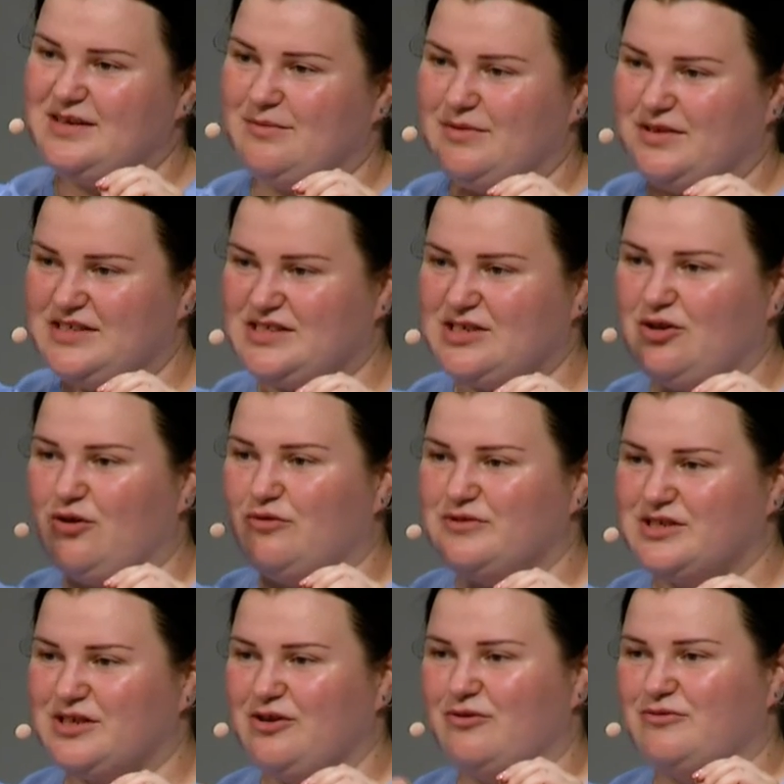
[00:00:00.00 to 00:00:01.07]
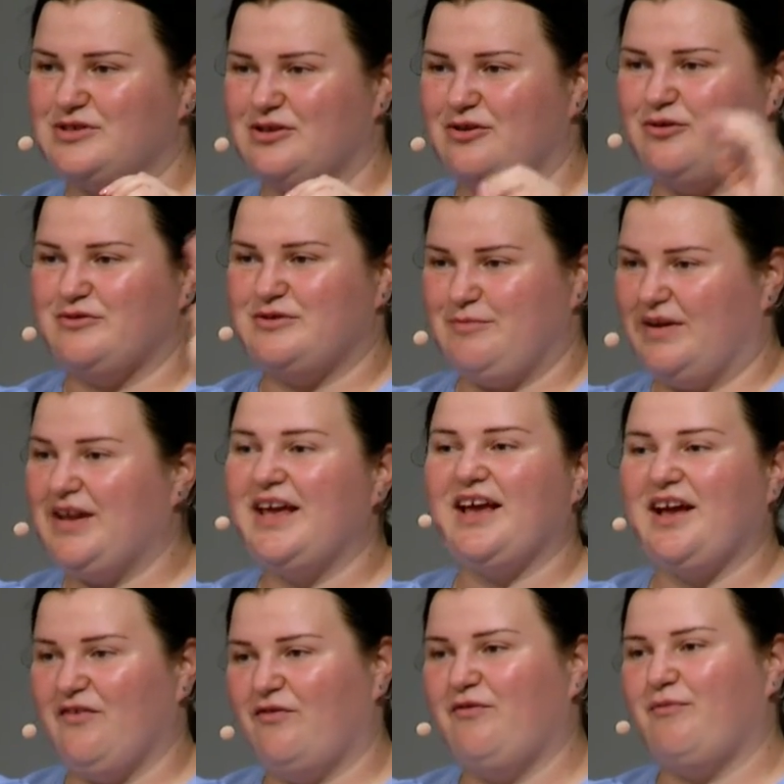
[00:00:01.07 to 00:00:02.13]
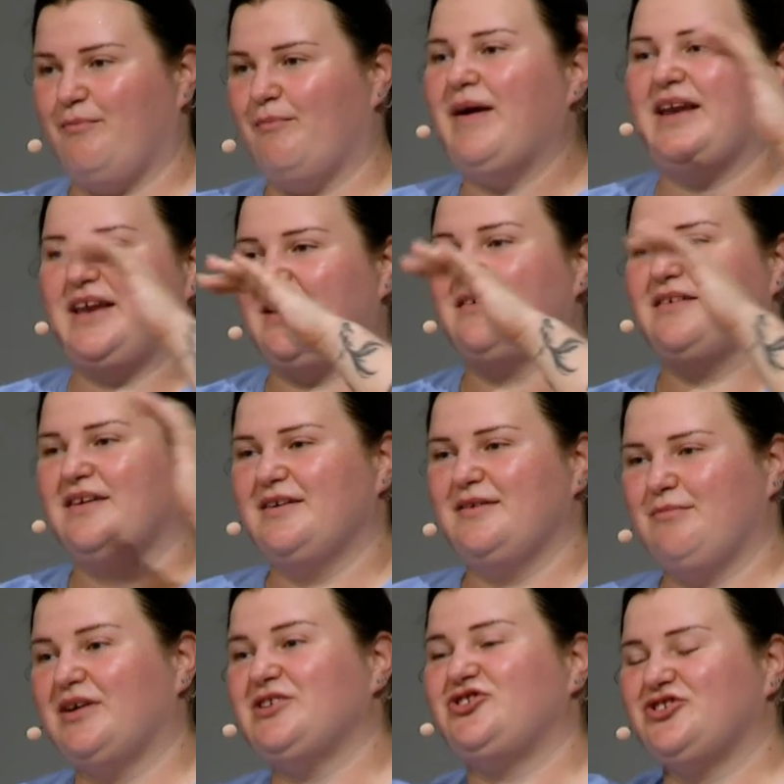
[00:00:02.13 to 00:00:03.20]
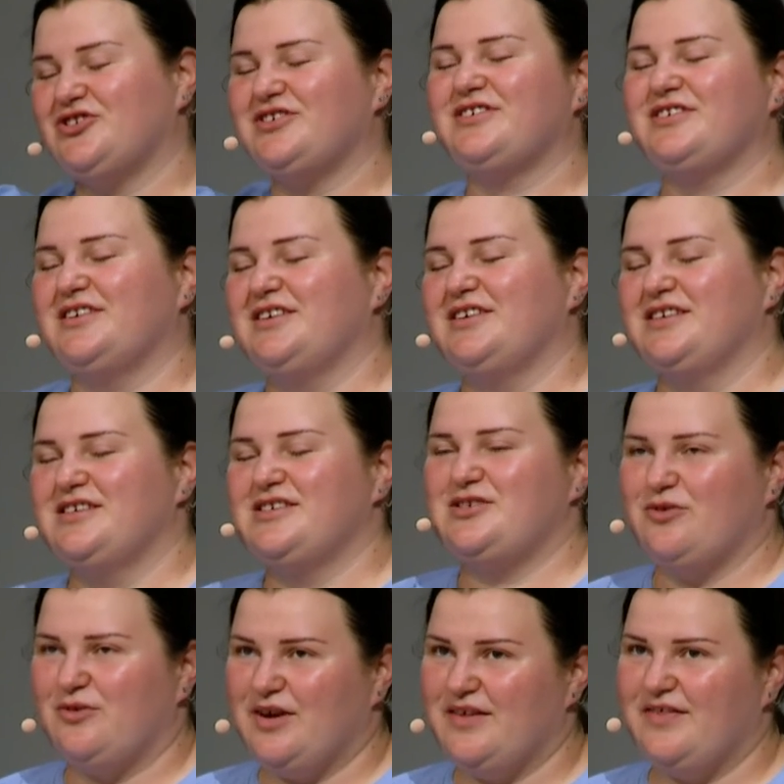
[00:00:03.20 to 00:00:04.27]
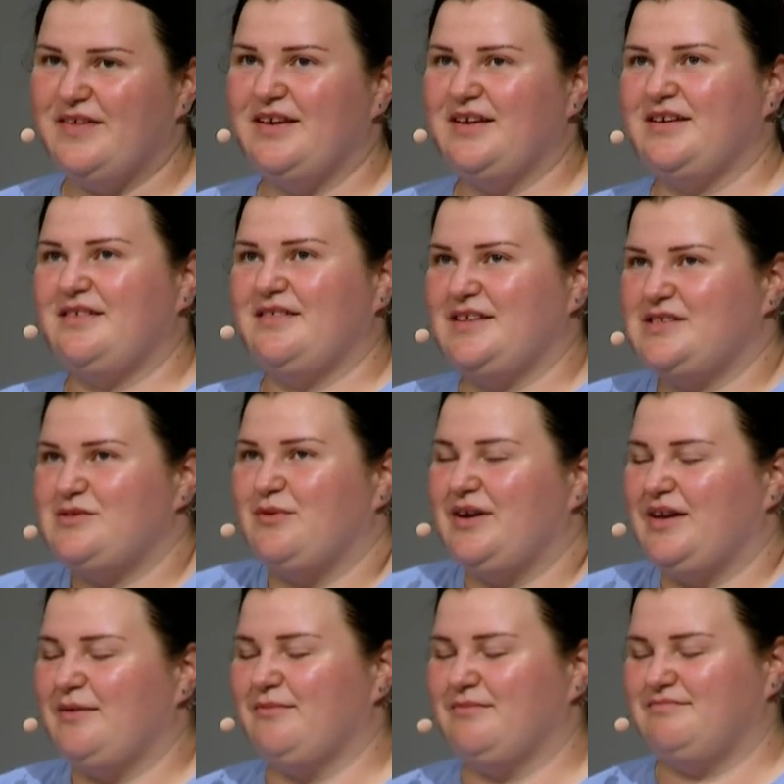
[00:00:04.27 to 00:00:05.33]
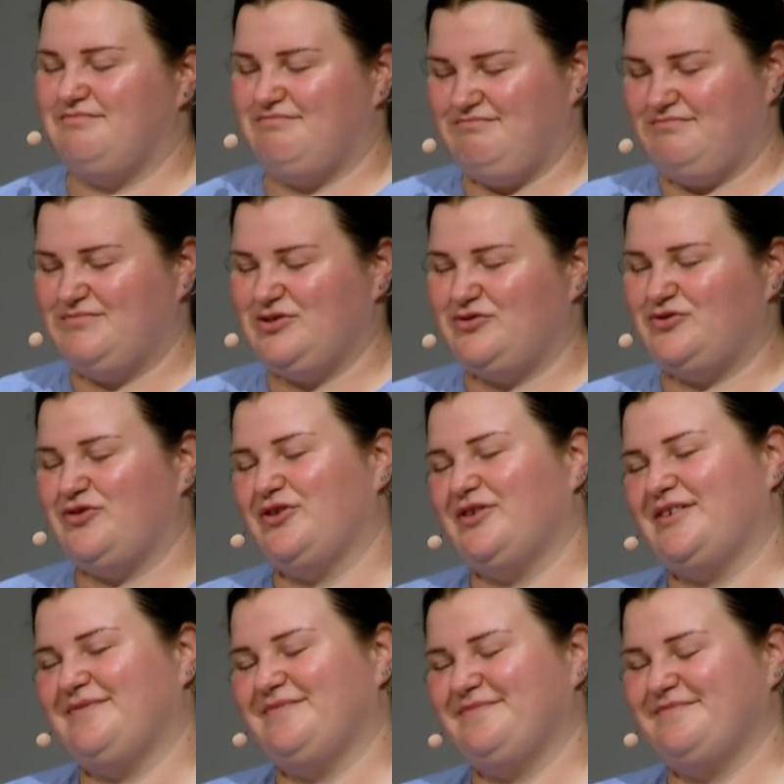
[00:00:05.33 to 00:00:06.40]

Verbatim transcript: some is close, close, close. But I have many, much. So I think that's why I'm so strong.